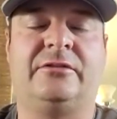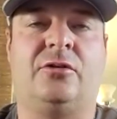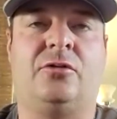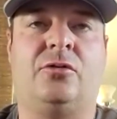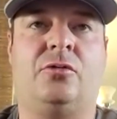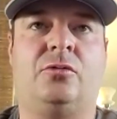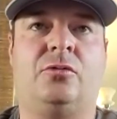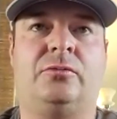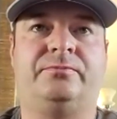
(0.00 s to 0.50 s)

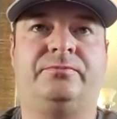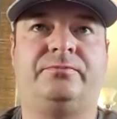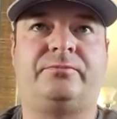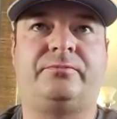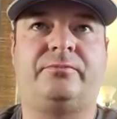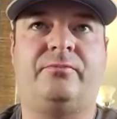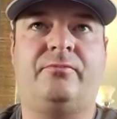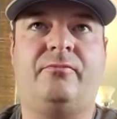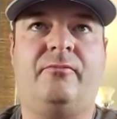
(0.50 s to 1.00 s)
So,
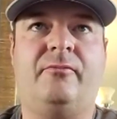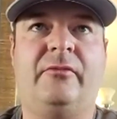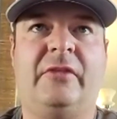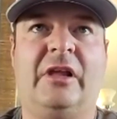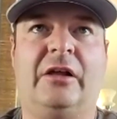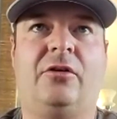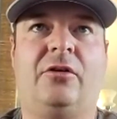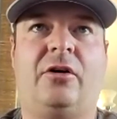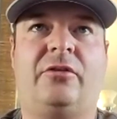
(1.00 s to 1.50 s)

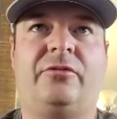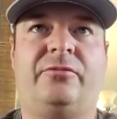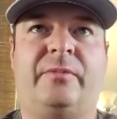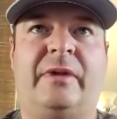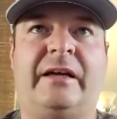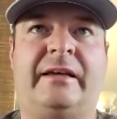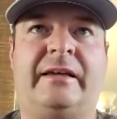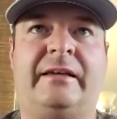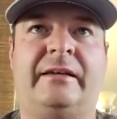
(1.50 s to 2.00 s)
a lot
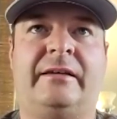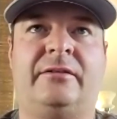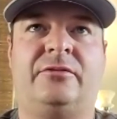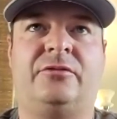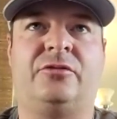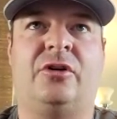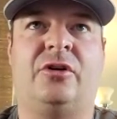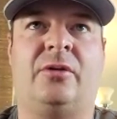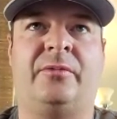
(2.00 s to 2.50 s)
of my
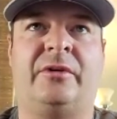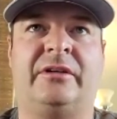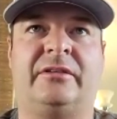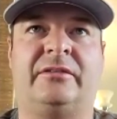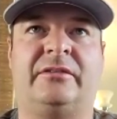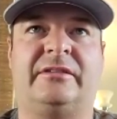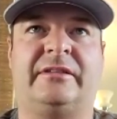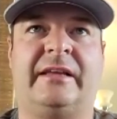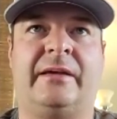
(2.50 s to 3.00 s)
trauma
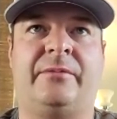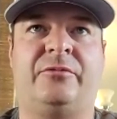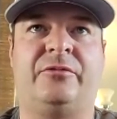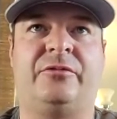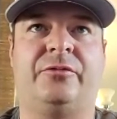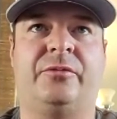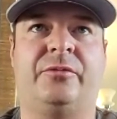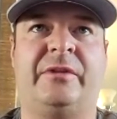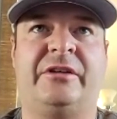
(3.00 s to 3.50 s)
stems
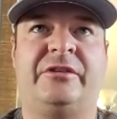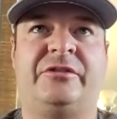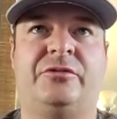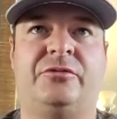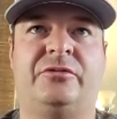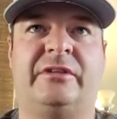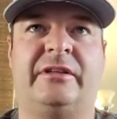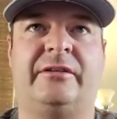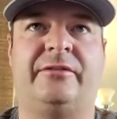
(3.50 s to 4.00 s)
from
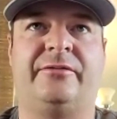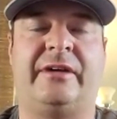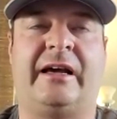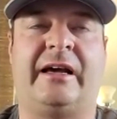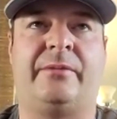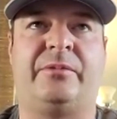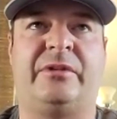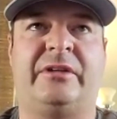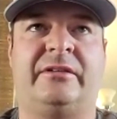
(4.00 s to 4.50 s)
issues that have
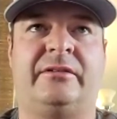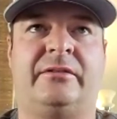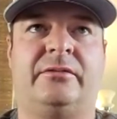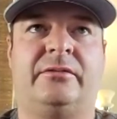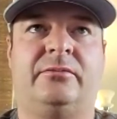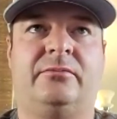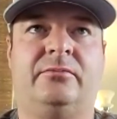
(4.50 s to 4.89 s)
happened